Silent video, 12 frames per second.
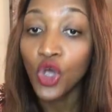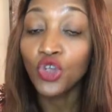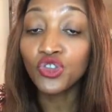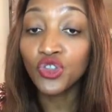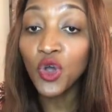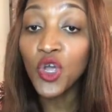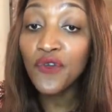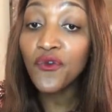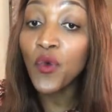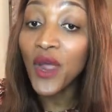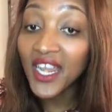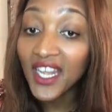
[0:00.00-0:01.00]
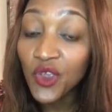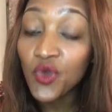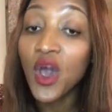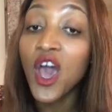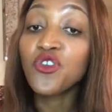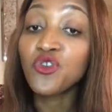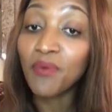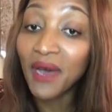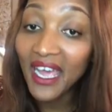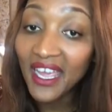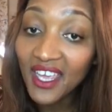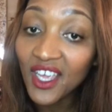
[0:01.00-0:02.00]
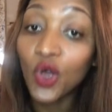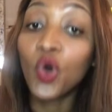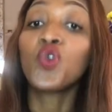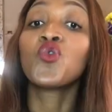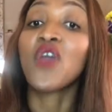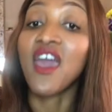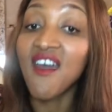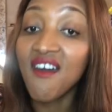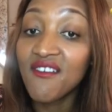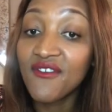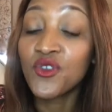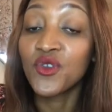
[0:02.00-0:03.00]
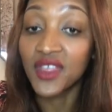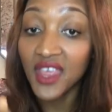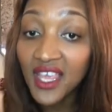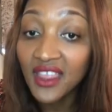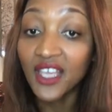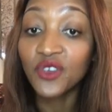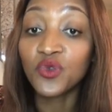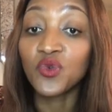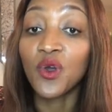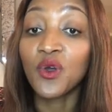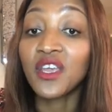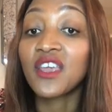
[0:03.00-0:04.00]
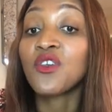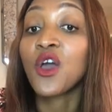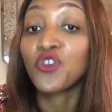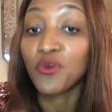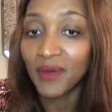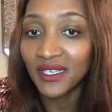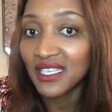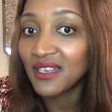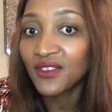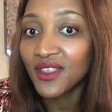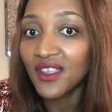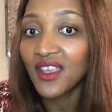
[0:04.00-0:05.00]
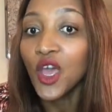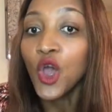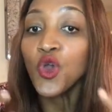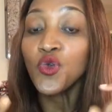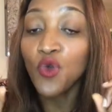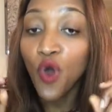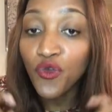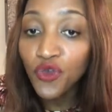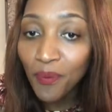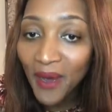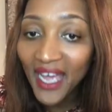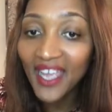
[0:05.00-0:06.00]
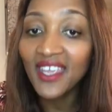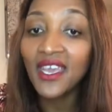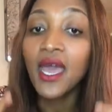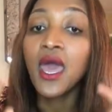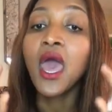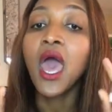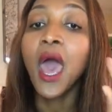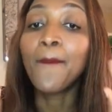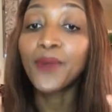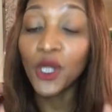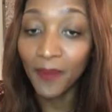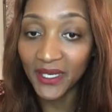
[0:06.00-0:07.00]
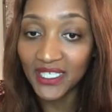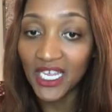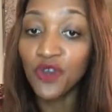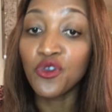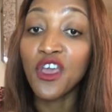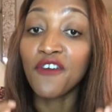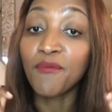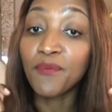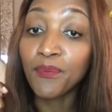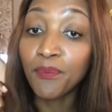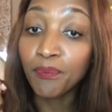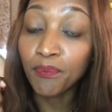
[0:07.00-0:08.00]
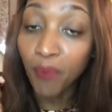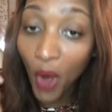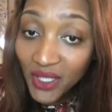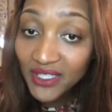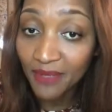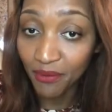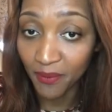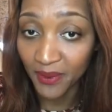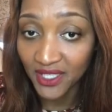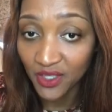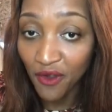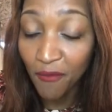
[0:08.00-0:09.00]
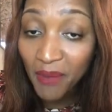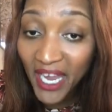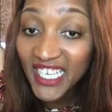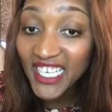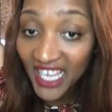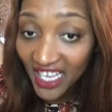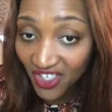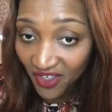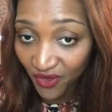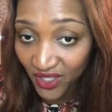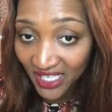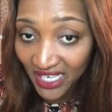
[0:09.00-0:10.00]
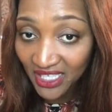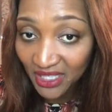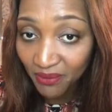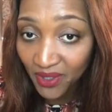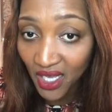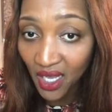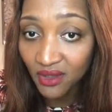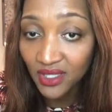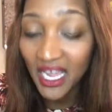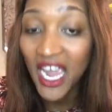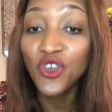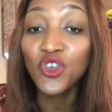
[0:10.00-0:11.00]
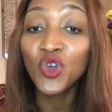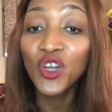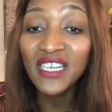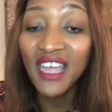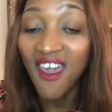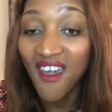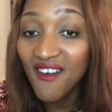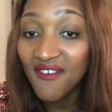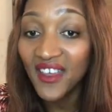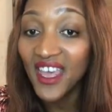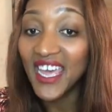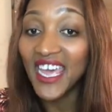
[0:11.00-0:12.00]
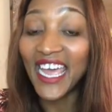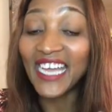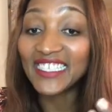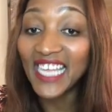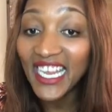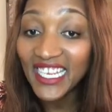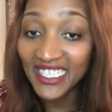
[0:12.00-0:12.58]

So if when you are occupying, or you think that, okay, you're occupying a property and you have bought that property, you have paid cash for that RDP house, and you don't have a title